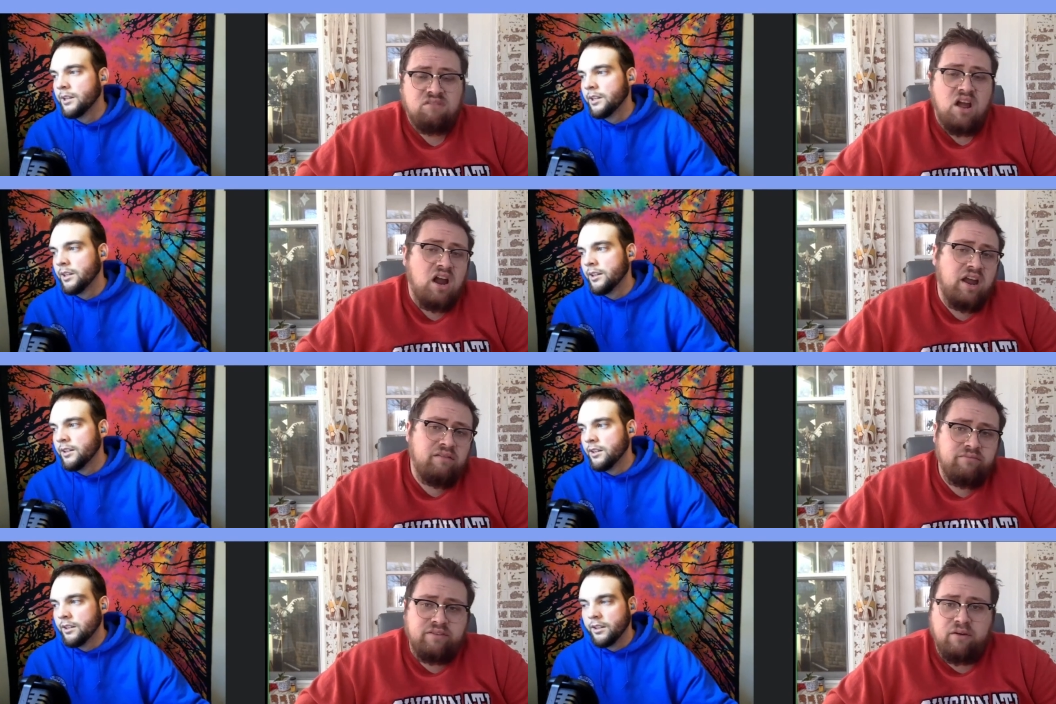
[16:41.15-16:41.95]
Speaker 1: All right,
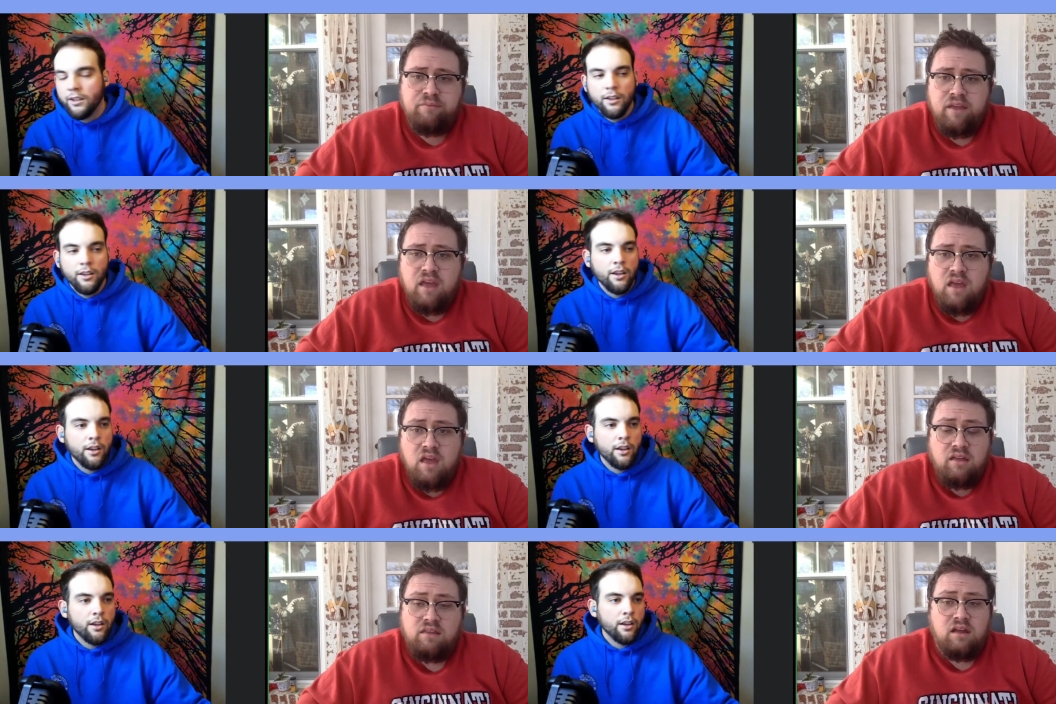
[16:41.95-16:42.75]
so
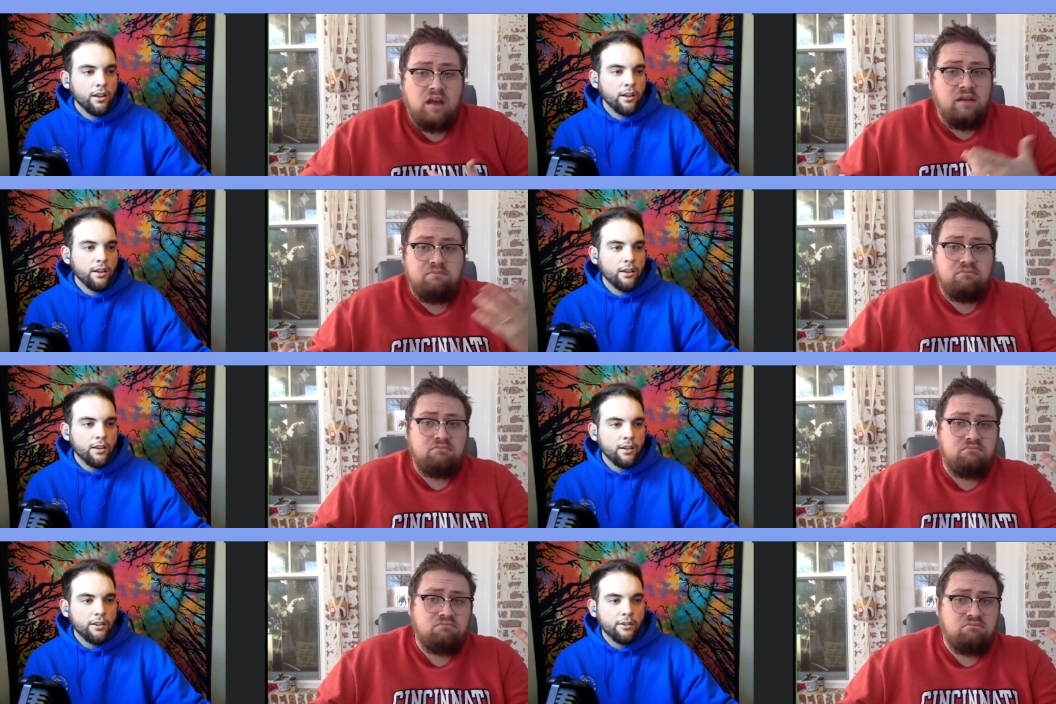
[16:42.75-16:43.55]
uh,
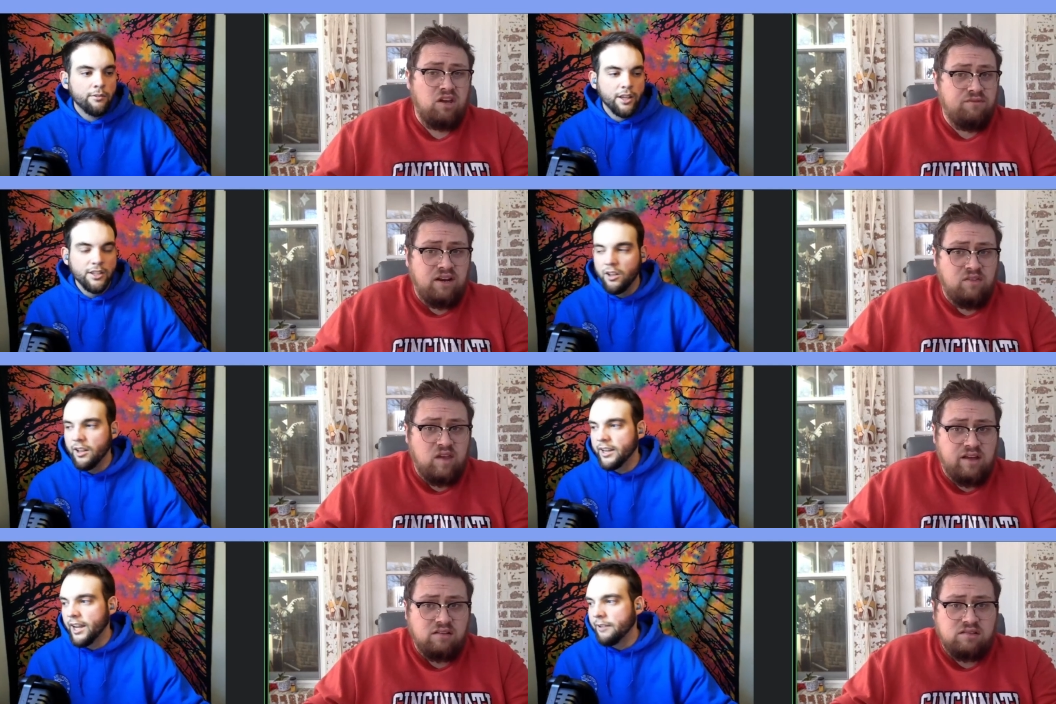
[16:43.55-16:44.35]
That's do you have I
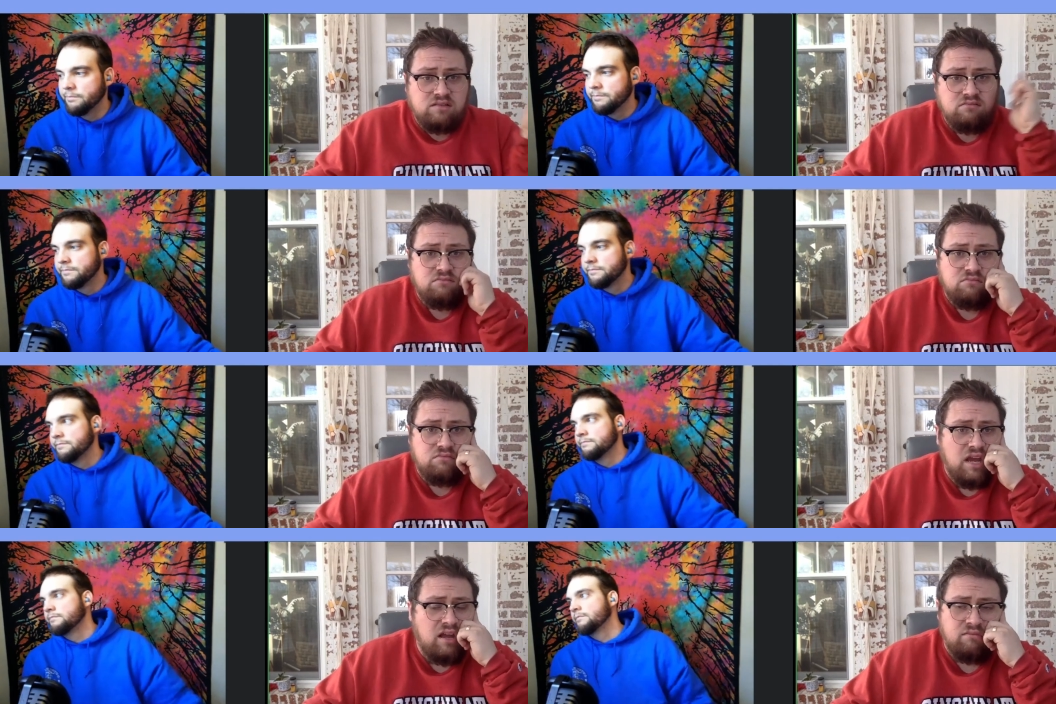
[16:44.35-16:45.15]
anything got. else?
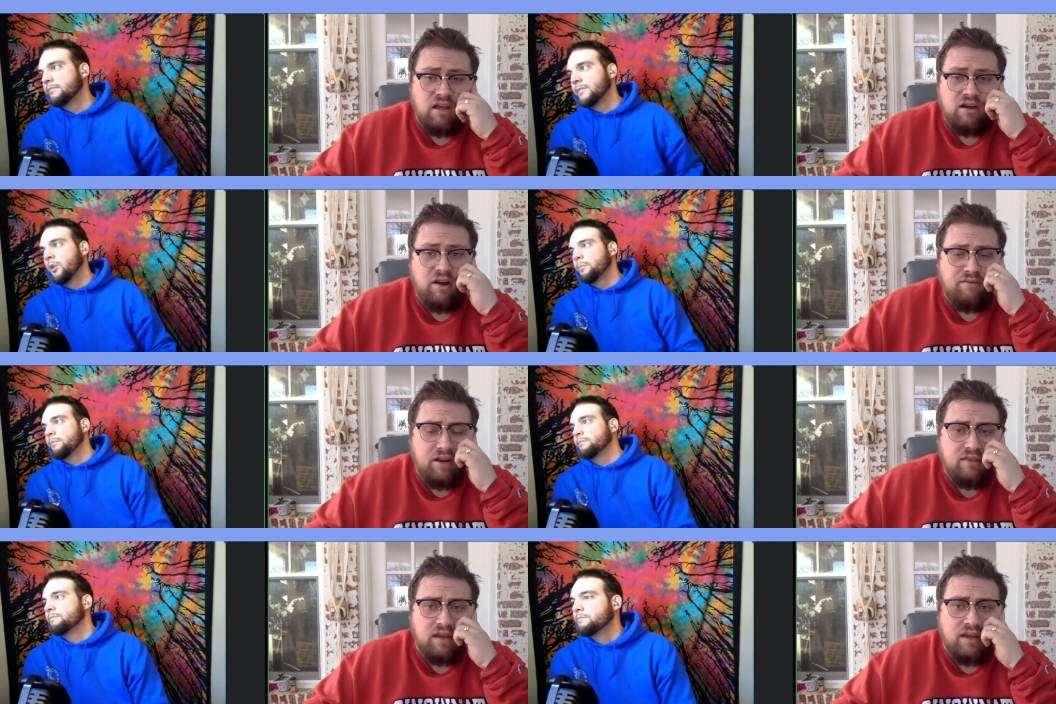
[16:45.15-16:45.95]
Yeah, nope. I don't have
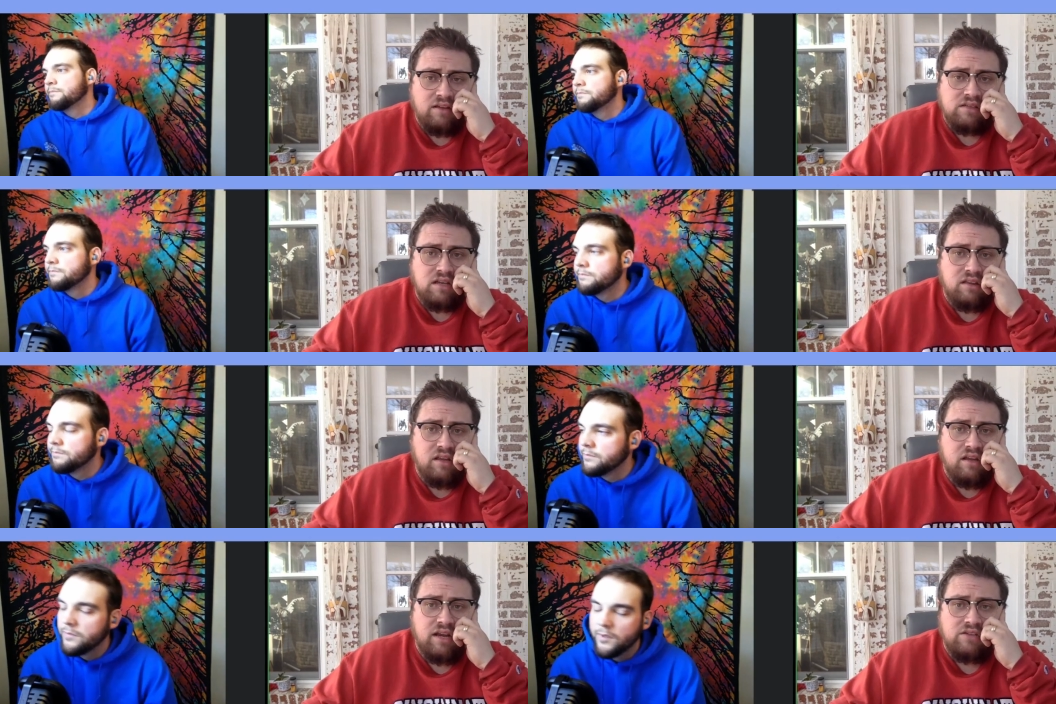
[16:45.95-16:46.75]
anything else on
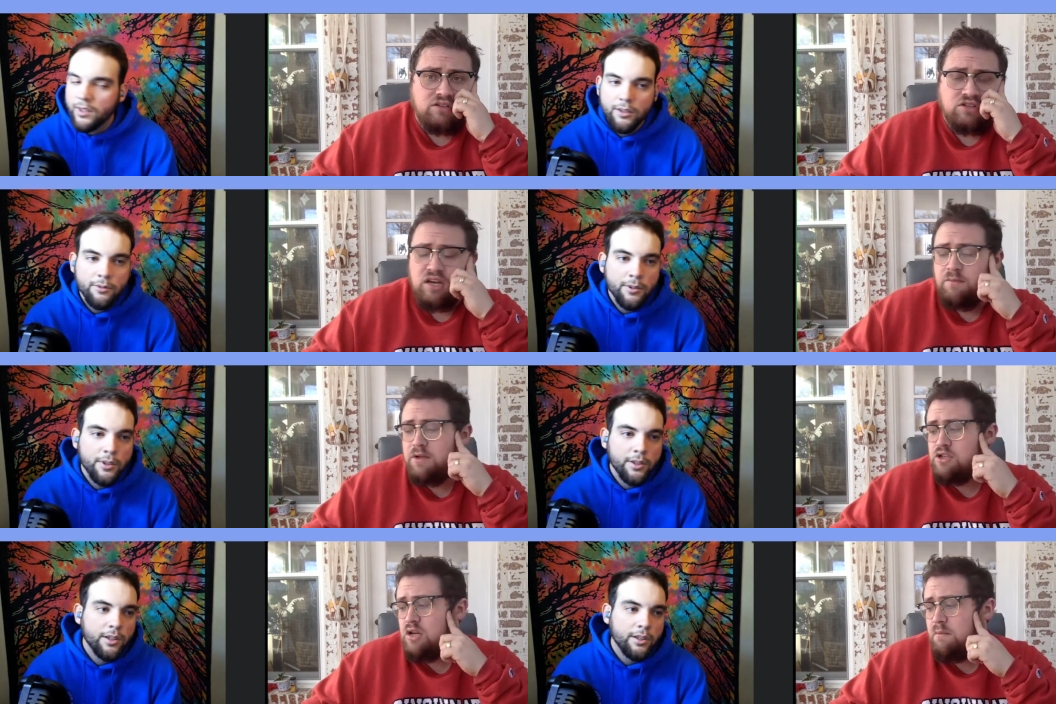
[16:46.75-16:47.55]
the national
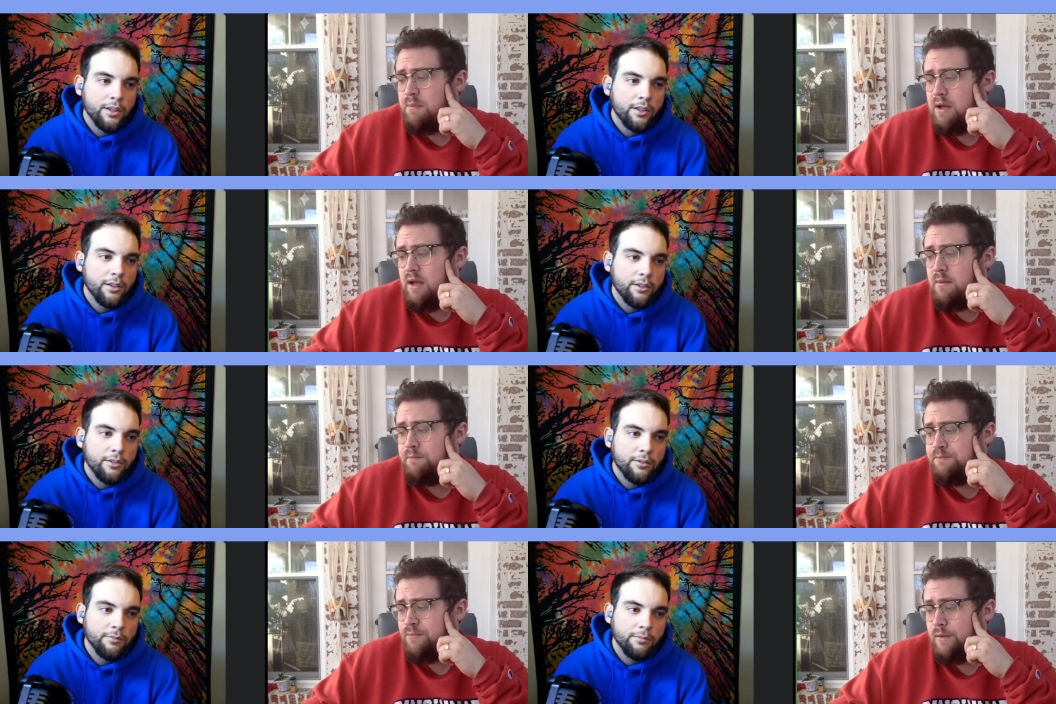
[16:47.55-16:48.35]
champion. Um,
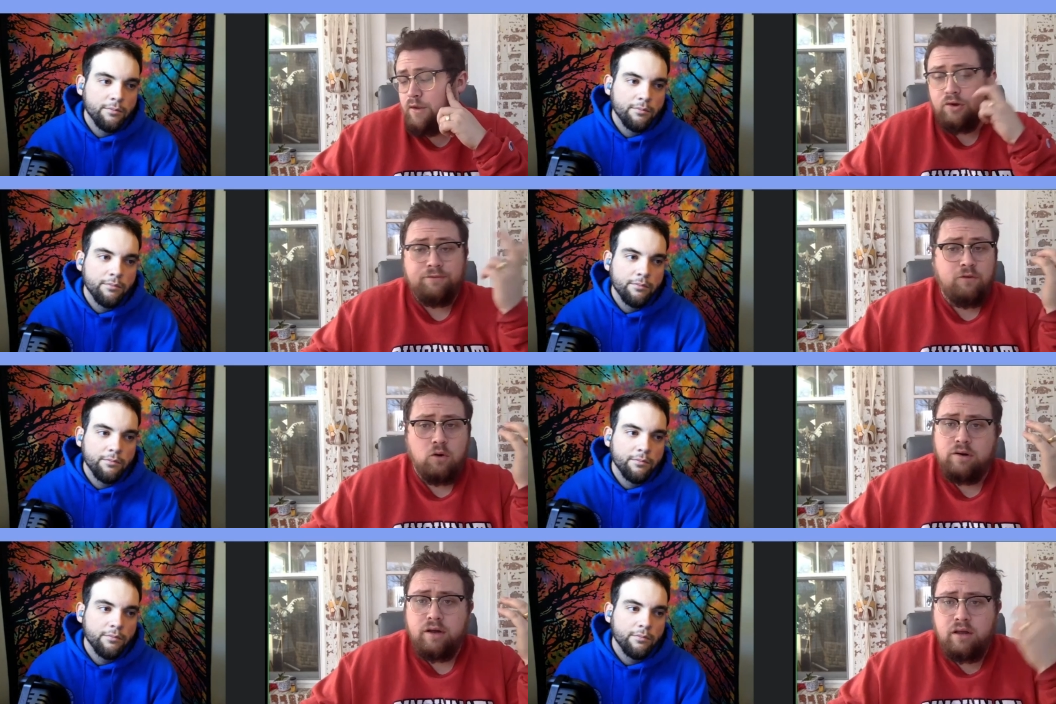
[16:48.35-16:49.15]
looking
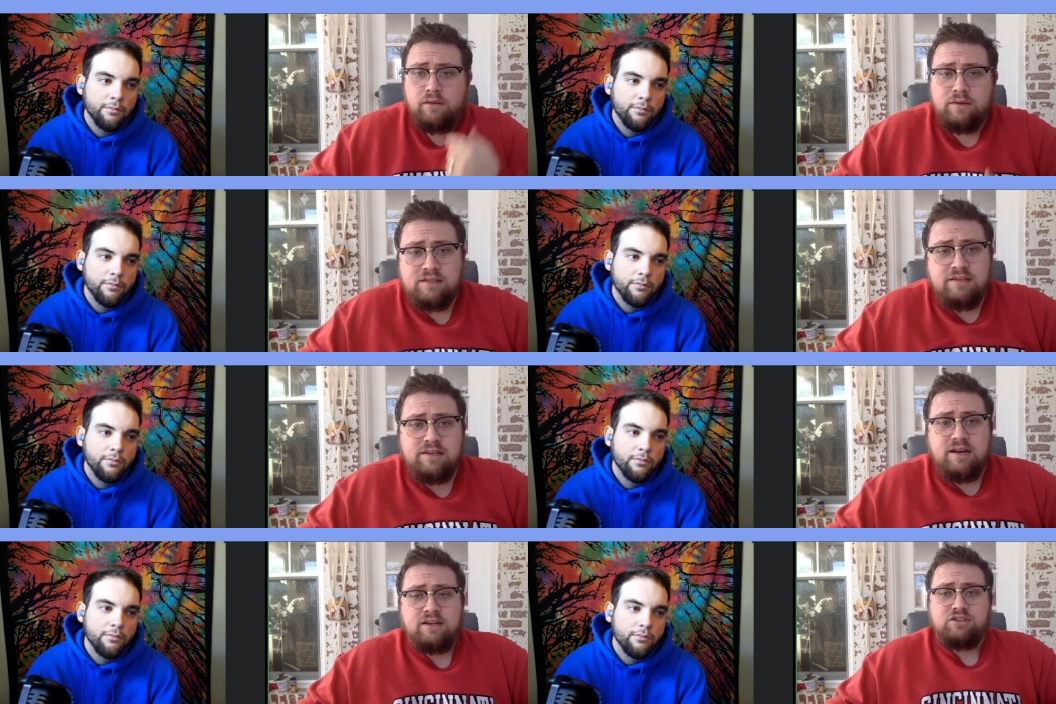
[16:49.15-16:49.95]
forward to uh, the season